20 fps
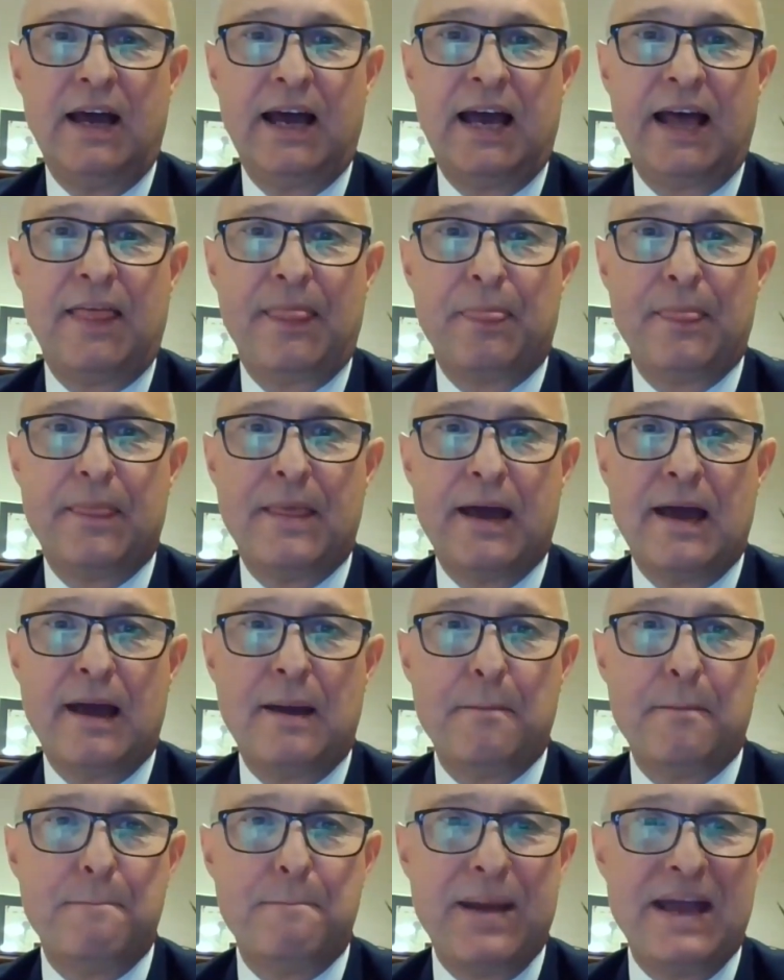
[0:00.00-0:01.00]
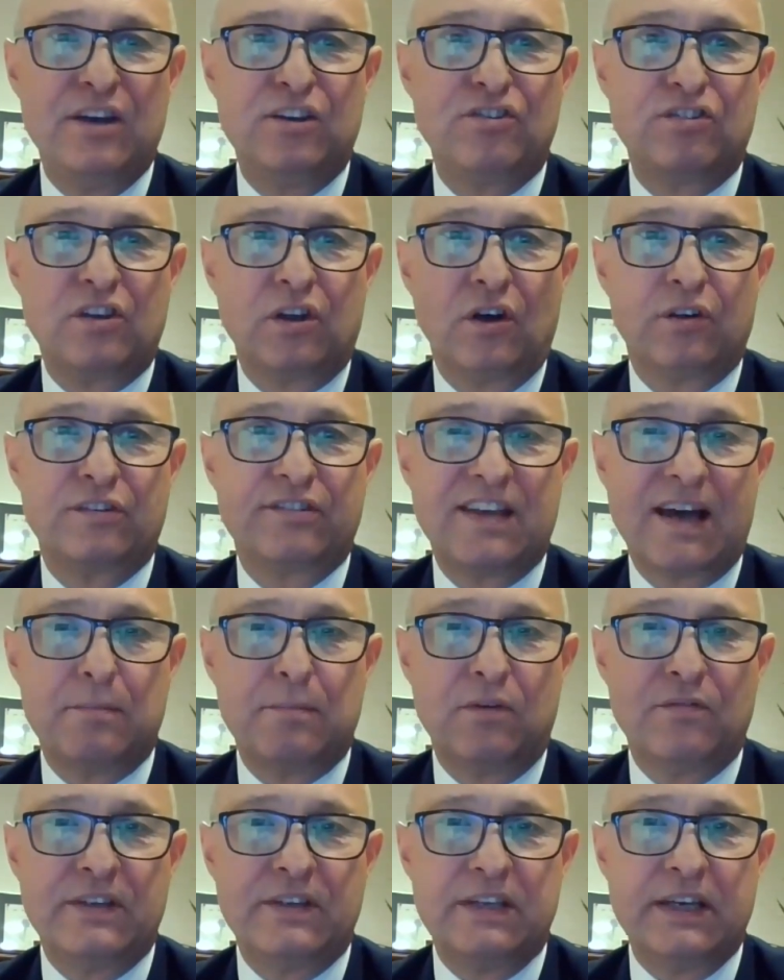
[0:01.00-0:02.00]
and based on
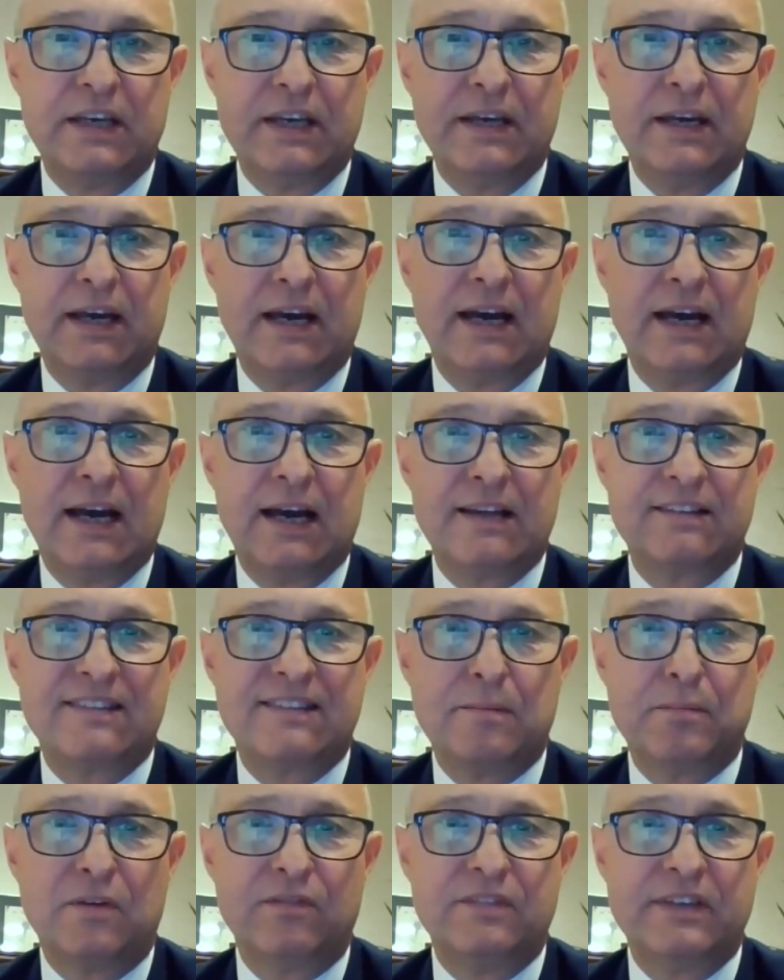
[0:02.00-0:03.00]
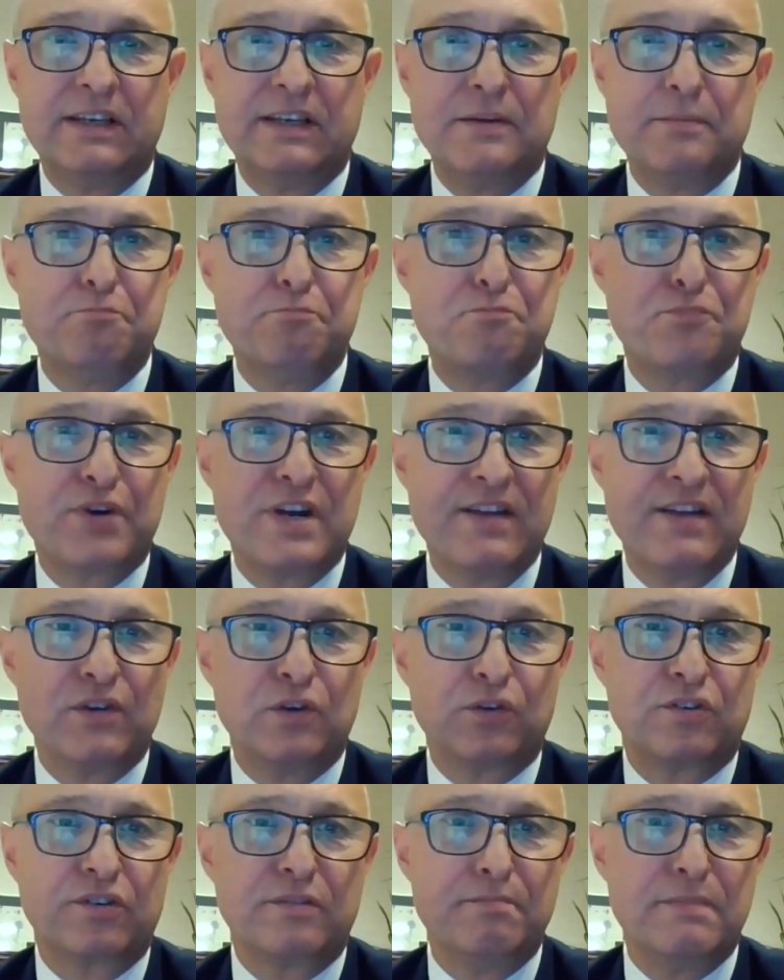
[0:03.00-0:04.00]
some of the
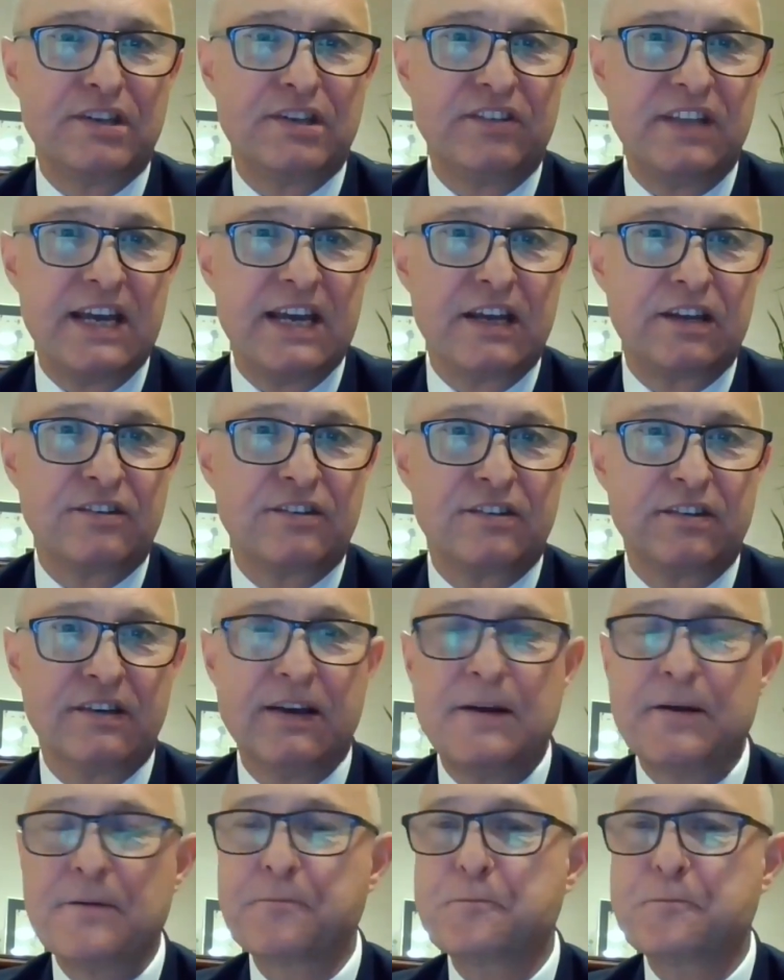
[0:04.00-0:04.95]
previous mistakes